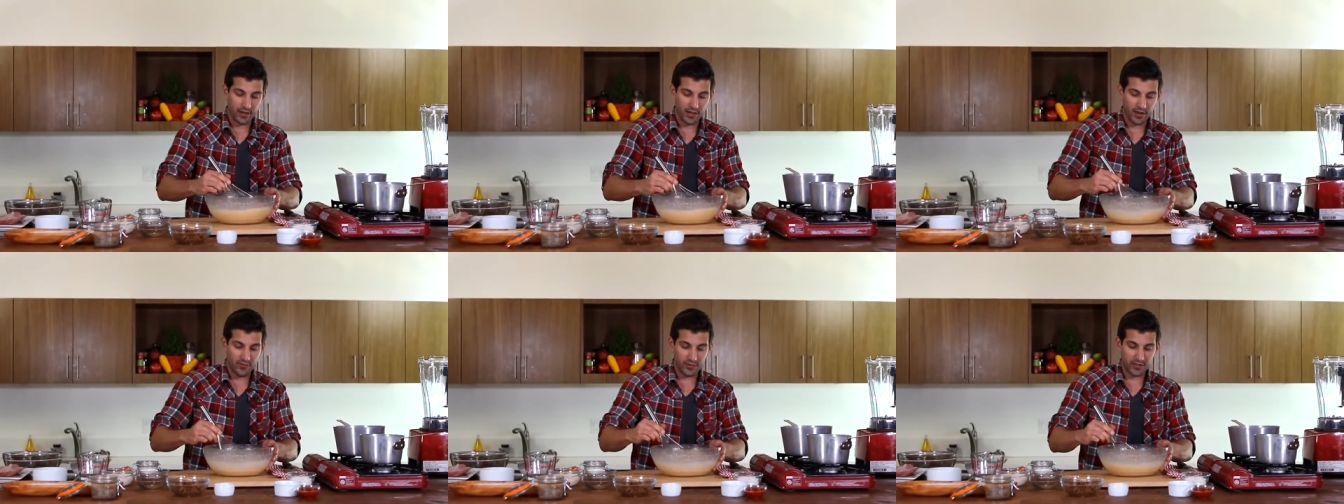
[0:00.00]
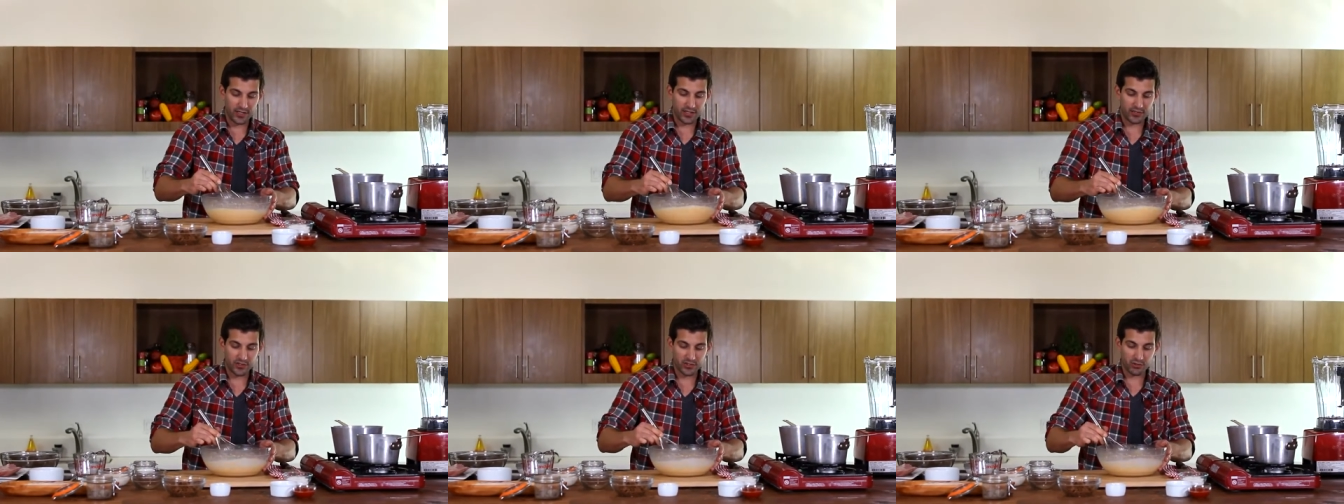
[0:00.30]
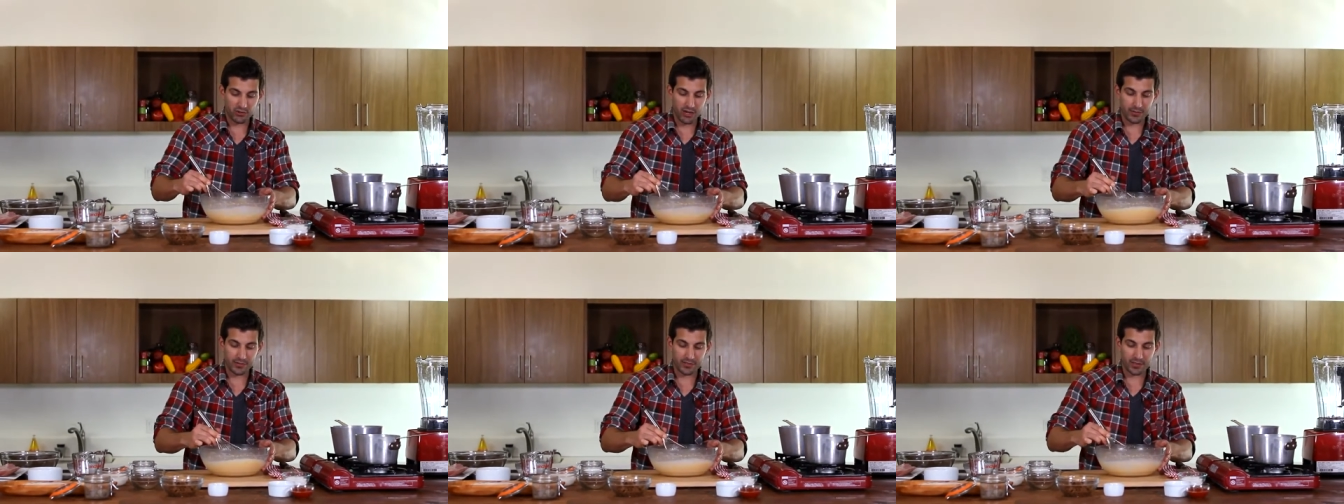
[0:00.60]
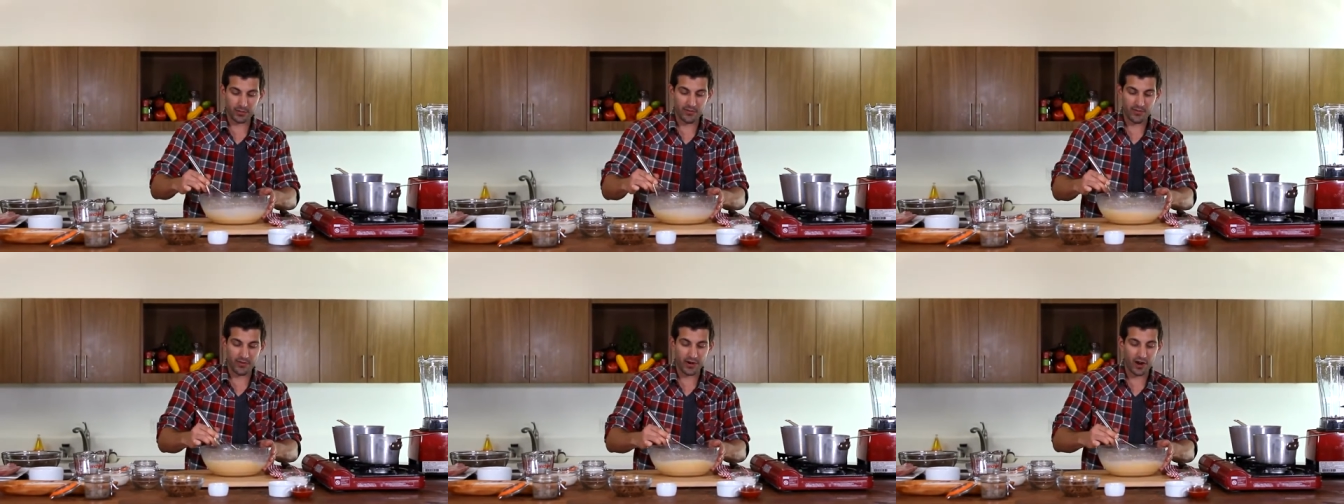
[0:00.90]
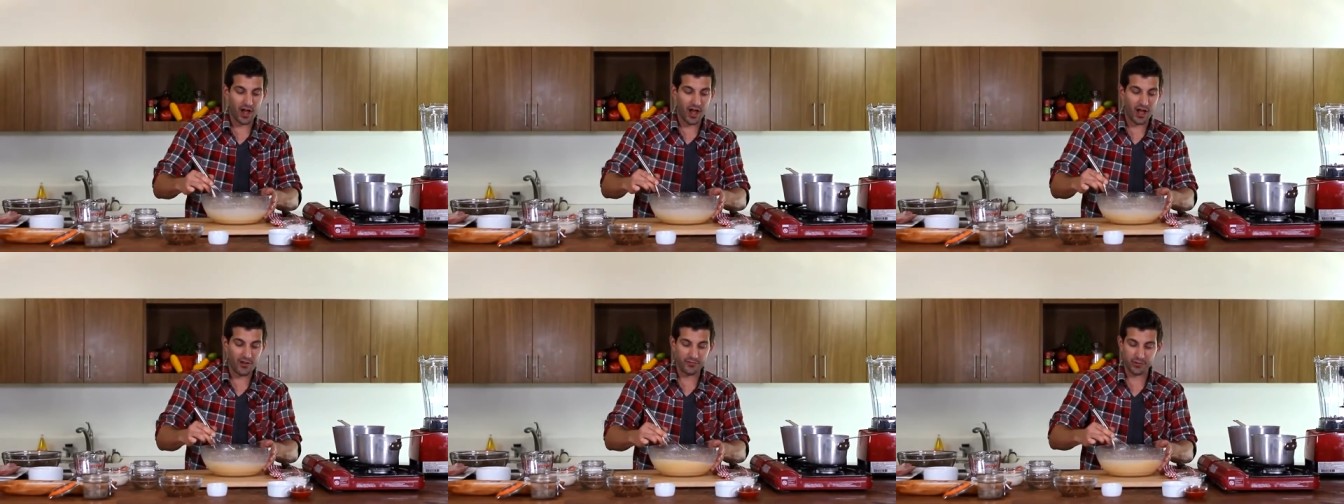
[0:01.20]
If you need to scrape some of
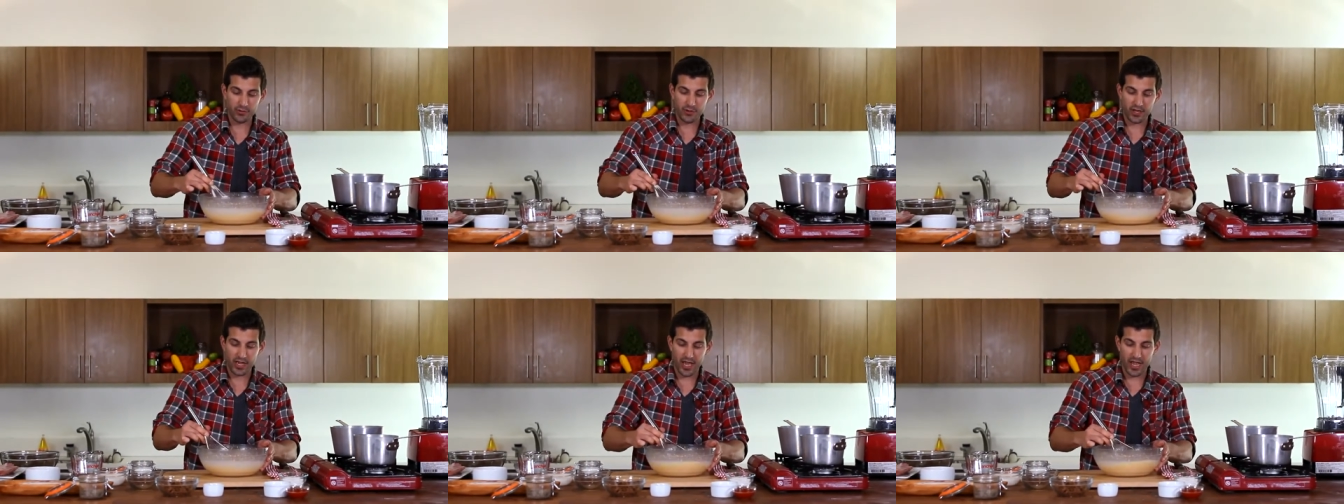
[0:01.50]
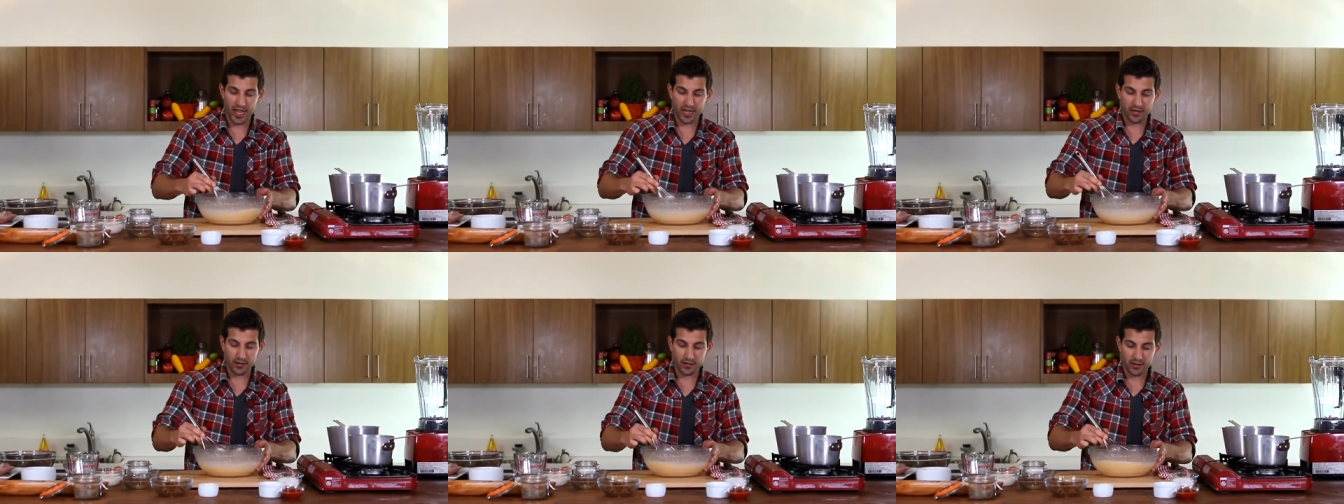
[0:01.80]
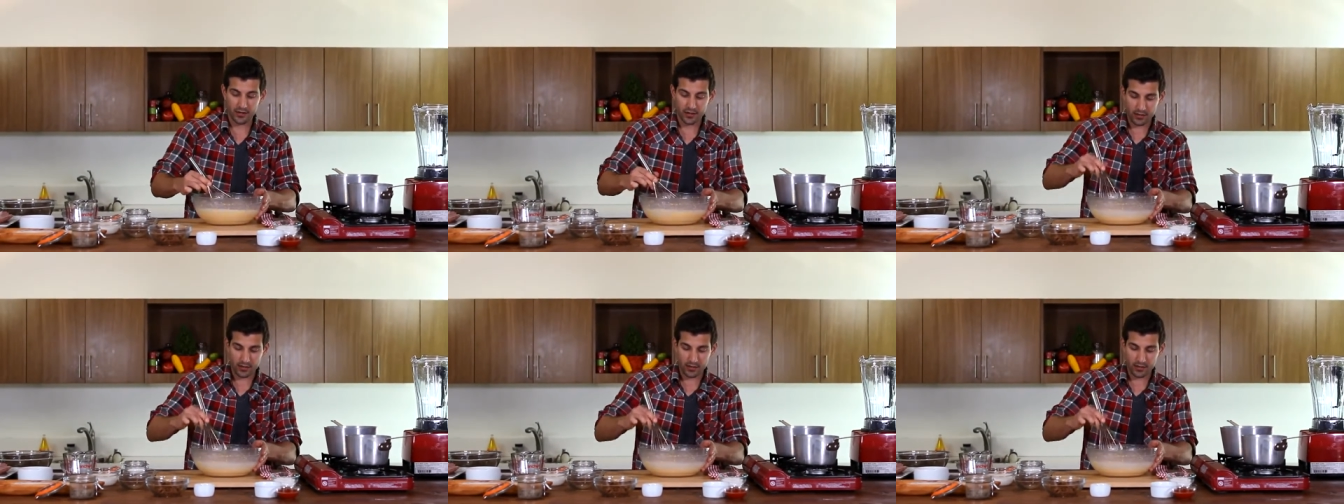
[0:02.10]
it off, you can.